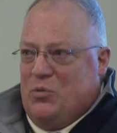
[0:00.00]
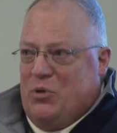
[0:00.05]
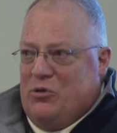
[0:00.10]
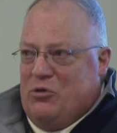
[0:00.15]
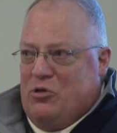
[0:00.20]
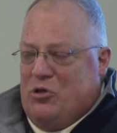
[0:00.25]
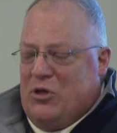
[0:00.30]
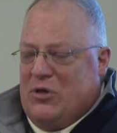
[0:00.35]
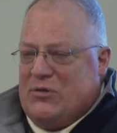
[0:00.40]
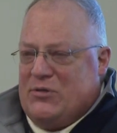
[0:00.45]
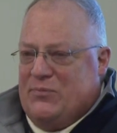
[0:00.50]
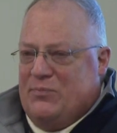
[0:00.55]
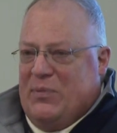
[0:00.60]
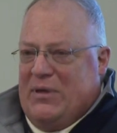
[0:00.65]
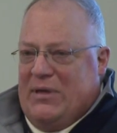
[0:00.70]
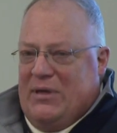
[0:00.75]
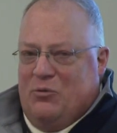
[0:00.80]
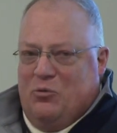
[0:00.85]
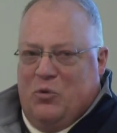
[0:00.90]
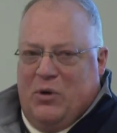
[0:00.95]
would just
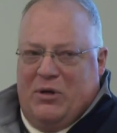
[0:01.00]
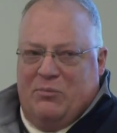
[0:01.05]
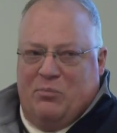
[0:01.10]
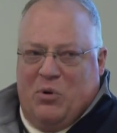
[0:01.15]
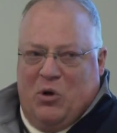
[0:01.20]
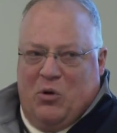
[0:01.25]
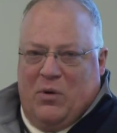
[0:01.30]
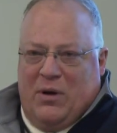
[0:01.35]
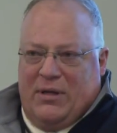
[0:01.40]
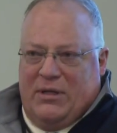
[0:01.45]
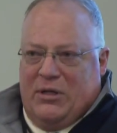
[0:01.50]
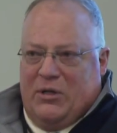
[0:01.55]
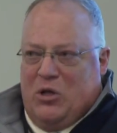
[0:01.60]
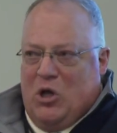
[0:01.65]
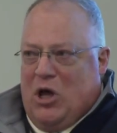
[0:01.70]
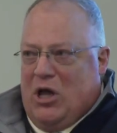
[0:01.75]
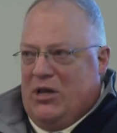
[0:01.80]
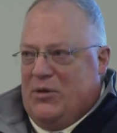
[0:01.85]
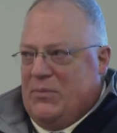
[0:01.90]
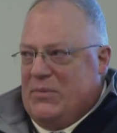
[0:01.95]
be reburied
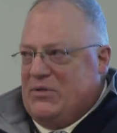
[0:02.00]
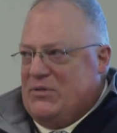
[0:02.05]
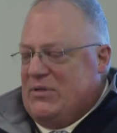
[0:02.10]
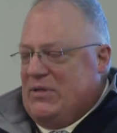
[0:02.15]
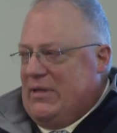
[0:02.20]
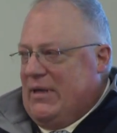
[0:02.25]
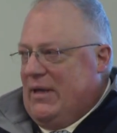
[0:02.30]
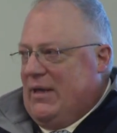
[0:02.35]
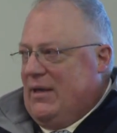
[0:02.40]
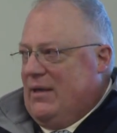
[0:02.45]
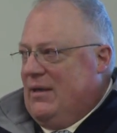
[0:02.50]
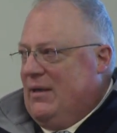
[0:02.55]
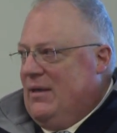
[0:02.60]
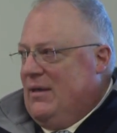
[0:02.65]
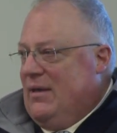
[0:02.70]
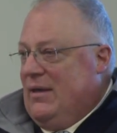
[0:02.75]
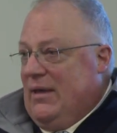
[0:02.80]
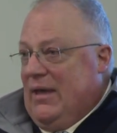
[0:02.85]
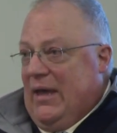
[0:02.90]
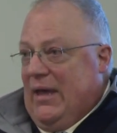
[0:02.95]
anonymously,
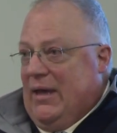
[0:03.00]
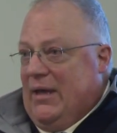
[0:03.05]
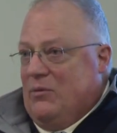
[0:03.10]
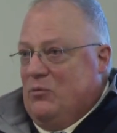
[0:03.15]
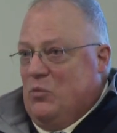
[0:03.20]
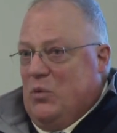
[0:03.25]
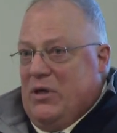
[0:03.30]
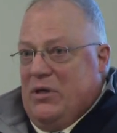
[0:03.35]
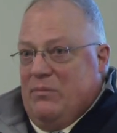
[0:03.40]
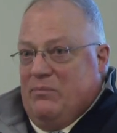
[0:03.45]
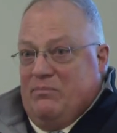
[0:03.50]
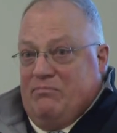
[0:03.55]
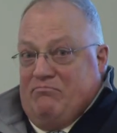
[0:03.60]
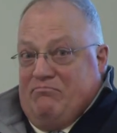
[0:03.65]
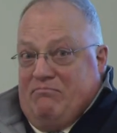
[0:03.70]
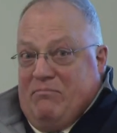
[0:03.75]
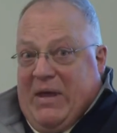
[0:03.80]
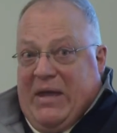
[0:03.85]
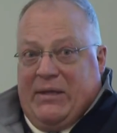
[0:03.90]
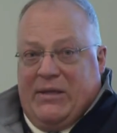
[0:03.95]
and we
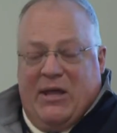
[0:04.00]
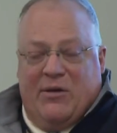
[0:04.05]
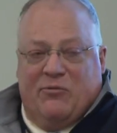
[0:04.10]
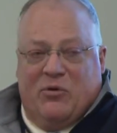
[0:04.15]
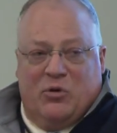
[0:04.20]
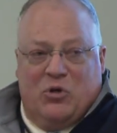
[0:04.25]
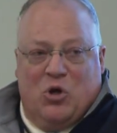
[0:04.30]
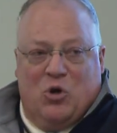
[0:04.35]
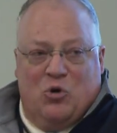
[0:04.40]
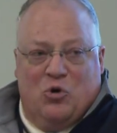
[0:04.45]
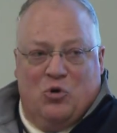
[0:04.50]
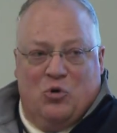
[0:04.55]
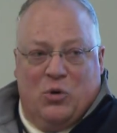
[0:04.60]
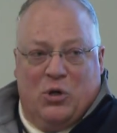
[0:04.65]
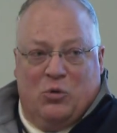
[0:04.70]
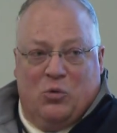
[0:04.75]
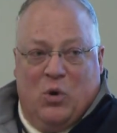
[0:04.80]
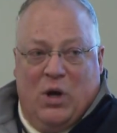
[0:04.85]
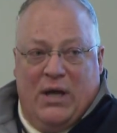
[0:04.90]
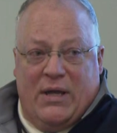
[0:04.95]
may never know who
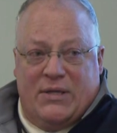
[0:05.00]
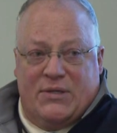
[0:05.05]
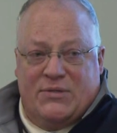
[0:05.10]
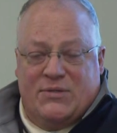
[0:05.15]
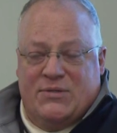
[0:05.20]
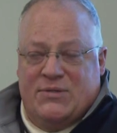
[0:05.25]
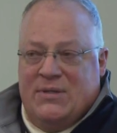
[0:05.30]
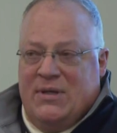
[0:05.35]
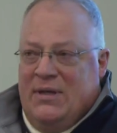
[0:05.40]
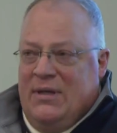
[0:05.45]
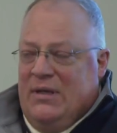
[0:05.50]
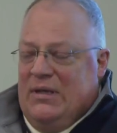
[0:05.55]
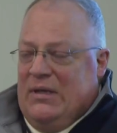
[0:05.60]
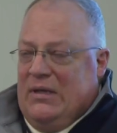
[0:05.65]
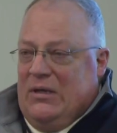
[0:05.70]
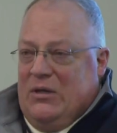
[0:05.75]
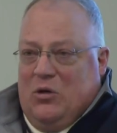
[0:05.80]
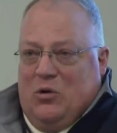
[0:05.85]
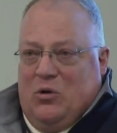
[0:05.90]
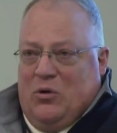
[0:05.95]
it was,
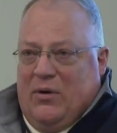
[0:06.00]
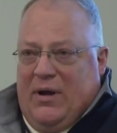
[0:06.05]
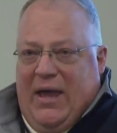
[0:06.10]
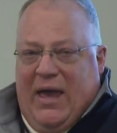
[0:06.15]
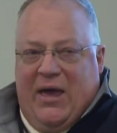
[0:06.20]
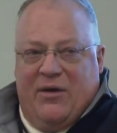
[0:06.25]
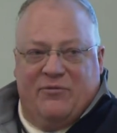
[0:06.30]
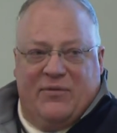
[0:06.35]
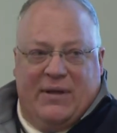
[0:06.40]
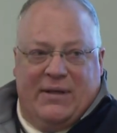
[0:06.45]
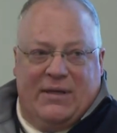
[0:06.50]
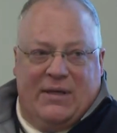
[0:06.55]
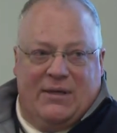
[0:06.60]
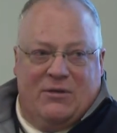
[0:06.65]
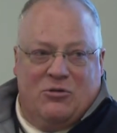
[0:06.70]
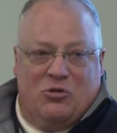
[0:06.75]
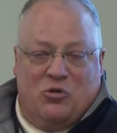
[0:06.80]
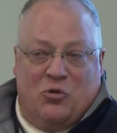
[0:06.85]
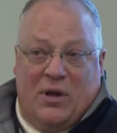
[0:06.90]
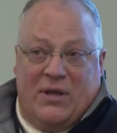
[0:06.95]
or have any
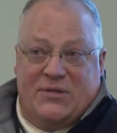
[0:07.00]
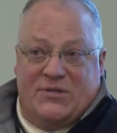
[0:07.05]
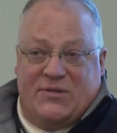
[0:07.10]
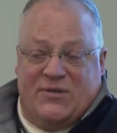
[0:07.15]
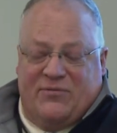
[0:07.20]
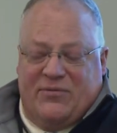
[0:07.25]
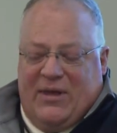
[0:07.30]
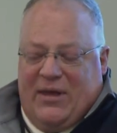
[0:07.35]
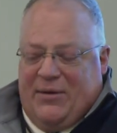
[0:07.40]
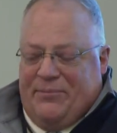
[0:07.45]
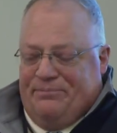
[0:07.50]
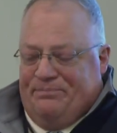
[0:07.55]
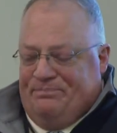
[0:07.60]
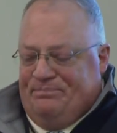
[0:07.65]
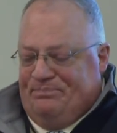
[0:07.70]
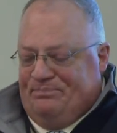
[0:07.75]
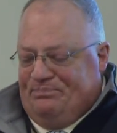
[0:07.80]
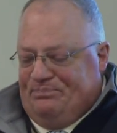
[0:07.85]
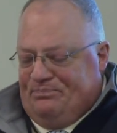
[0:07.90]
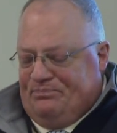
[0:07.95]
trace of them.
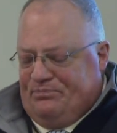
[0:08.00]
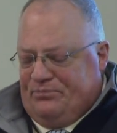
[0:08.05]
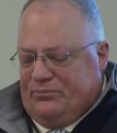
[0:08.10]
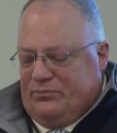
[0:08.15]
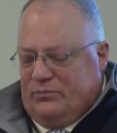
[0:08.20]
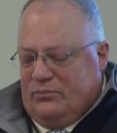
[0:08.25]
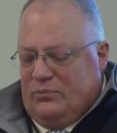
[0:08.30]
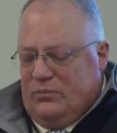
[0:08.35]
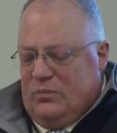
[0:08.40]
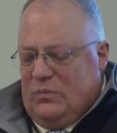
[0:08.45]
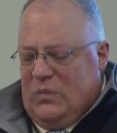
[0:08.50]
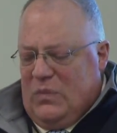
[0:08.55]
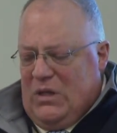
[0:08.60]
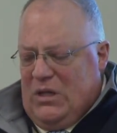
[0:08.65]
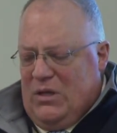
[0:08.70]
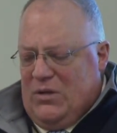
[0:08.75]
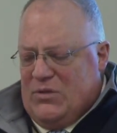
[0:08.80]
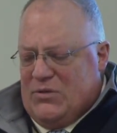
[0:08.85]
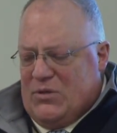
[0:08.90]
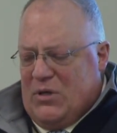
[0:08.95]

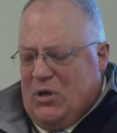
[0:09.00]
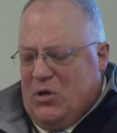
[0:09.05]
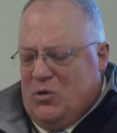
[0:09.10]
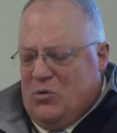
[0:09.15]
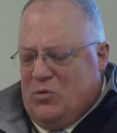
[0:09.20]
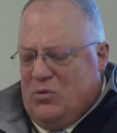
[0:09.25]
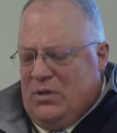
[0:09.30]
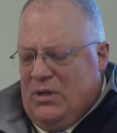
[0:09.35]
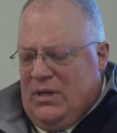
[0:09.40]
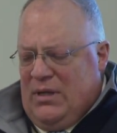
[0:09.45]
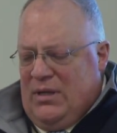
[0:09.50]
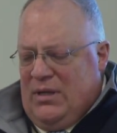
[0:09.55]
So,